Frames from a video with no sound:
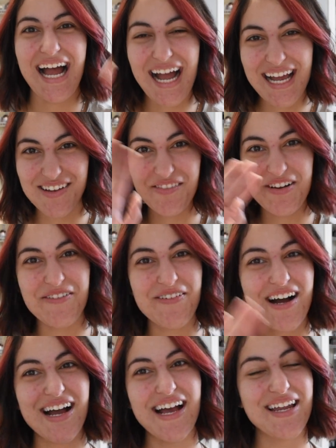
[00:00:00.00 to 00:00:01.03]
Hi
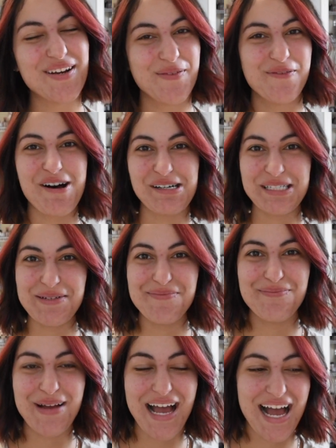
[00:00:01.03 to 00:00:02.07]
everyone,
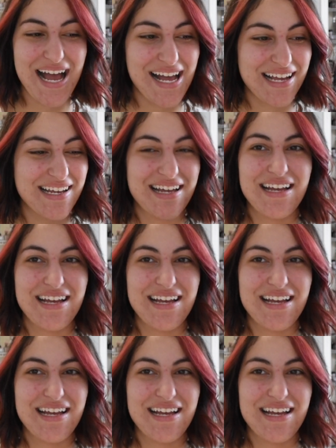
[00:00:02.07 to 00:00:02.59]
welcome back.